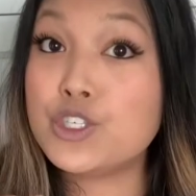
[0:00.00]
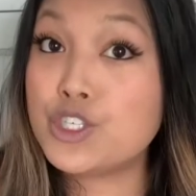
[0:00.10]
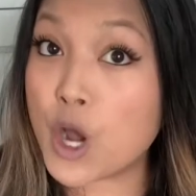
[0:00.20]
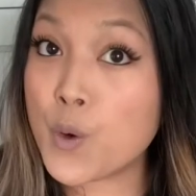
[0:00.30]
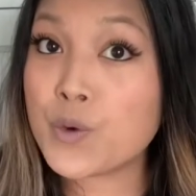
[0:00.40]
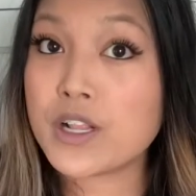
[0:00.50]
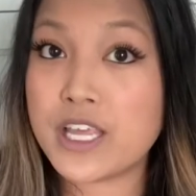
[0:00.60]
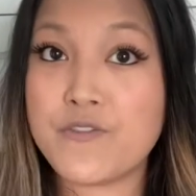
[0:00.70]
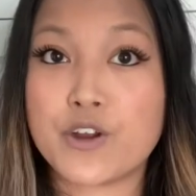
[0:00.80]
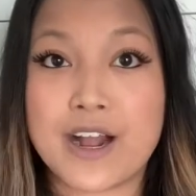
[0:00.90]
Don't
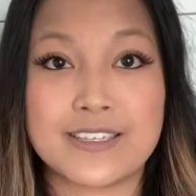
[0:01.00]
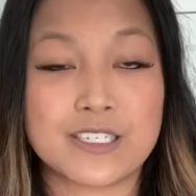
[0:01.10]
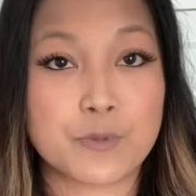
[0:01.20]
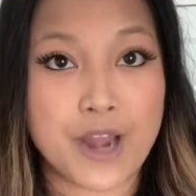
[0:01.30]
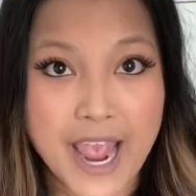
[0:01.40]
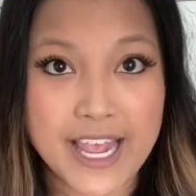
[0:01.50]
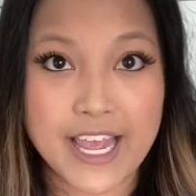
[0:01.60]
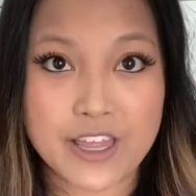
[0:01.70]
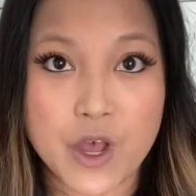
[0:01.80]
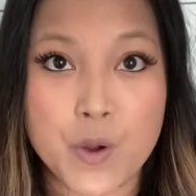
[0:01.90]
leave your customer
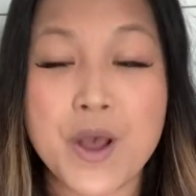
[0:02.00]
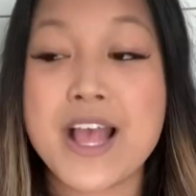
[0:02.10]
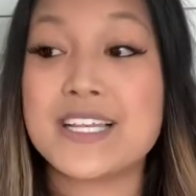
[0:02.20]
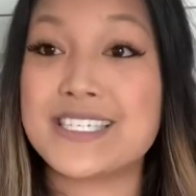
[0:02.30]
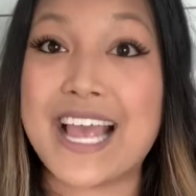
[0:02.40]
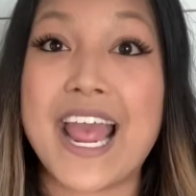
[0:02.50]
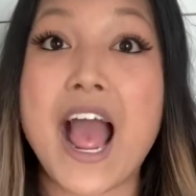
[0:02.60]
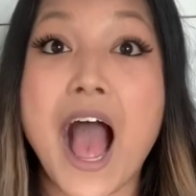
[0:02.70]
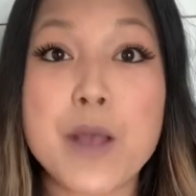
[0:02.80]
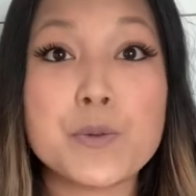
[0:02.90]
hanging though. Say,
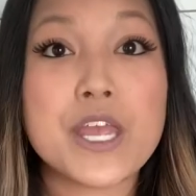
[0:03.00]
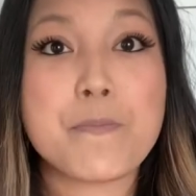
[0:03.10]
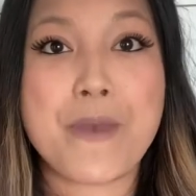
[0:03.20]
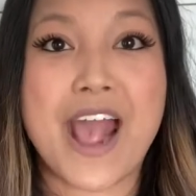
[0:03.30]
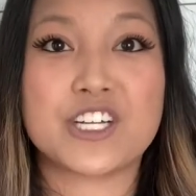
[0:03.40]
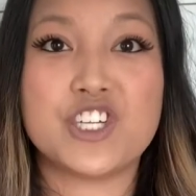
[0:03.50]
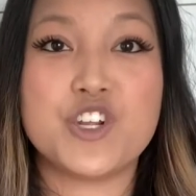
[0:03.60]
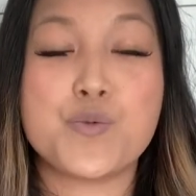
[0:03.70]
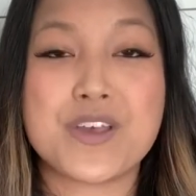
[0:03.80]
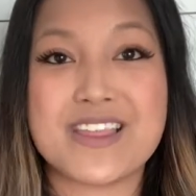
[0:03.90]
I will get back to
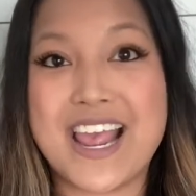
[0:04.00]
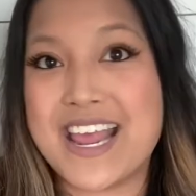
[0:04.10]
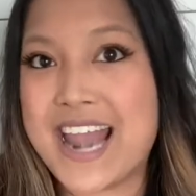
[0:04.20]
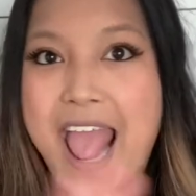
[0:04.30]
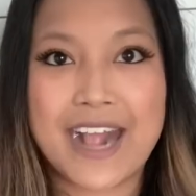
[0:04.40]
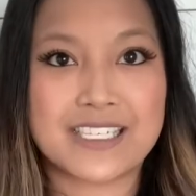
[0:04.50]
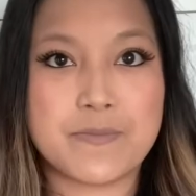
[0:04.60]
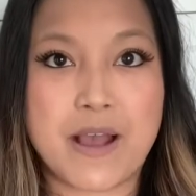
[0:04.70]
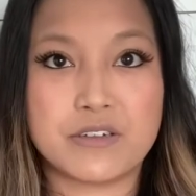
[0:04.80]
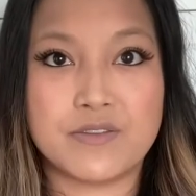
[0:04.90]
you within X
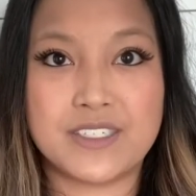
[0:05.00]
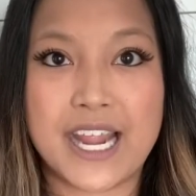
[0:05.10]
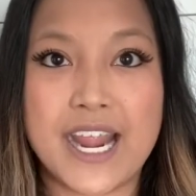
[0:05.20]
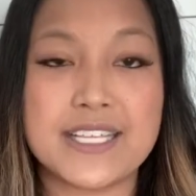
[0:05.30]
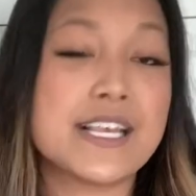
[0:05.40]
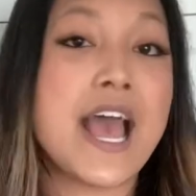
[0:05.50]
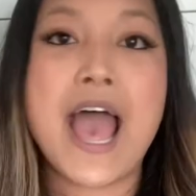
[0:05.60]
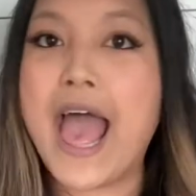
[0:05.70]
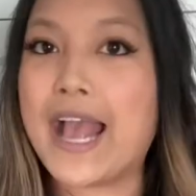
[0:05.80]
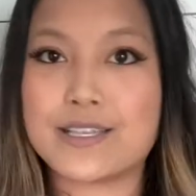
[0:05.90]
amount of days,
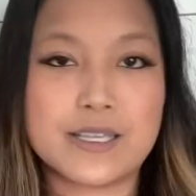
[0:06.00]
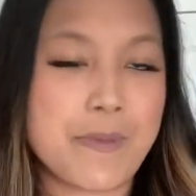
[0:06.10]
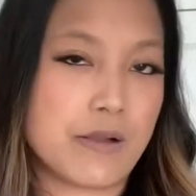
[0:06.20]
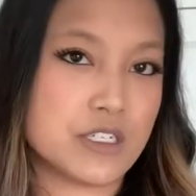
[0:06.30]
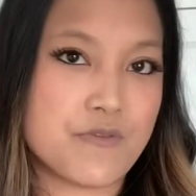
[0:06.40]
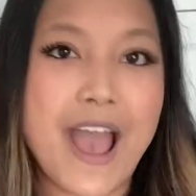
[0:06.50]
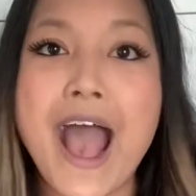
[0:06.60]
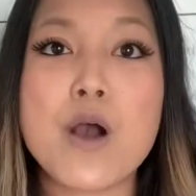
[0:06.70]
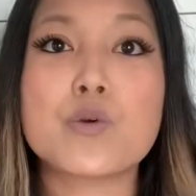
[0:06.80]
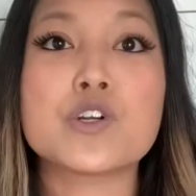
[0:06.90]
X amount of
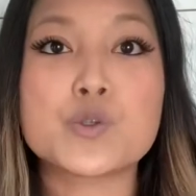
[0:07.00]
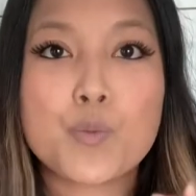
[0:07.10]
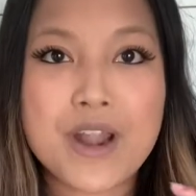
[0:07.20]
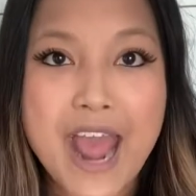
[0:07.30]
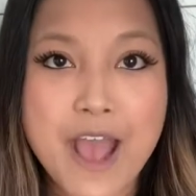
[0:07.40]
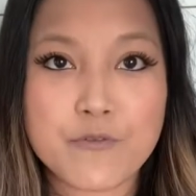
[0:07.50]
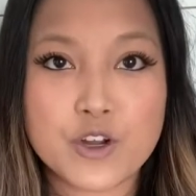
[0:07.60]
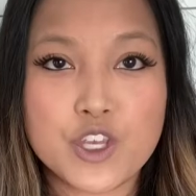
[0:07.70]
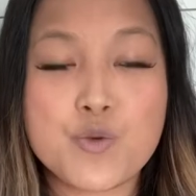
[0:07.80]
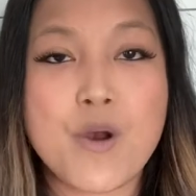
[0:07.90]
hours, whatever
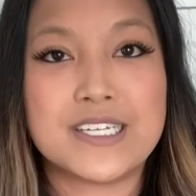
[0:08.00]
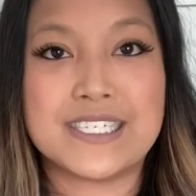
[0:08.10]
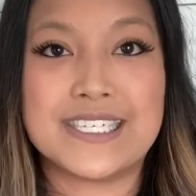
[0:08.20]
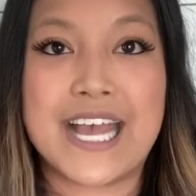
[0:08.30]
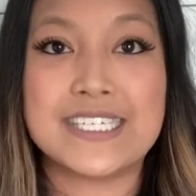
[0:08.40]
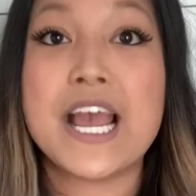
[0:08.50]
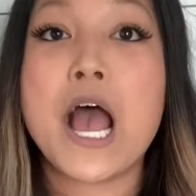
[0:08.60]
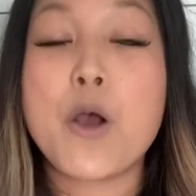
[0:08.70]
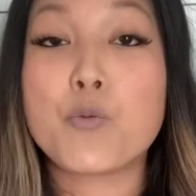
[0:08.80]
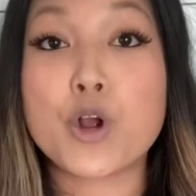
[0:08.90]
you want to set
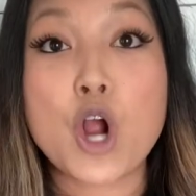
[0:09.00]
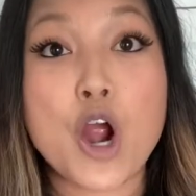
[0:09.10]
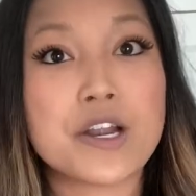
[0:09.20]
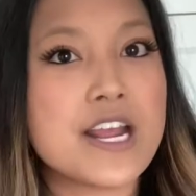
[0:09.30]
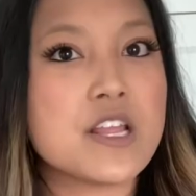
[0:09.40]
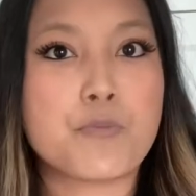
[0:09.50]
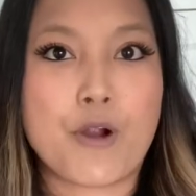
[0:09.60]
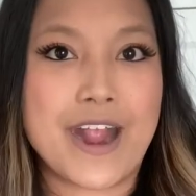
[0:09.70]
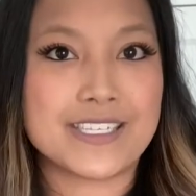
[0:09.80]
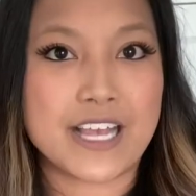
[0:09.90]
regarding the
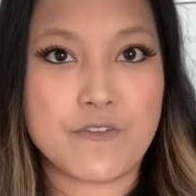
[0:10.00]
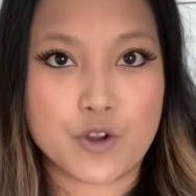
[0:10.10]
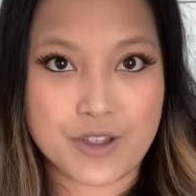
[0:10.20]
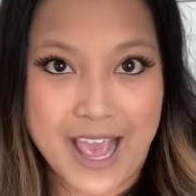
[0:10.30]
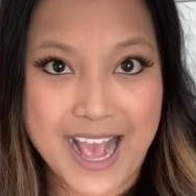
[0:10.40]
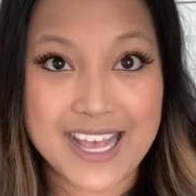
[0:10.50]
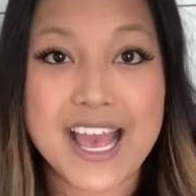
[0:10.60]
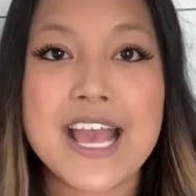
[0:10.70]
price of your cake.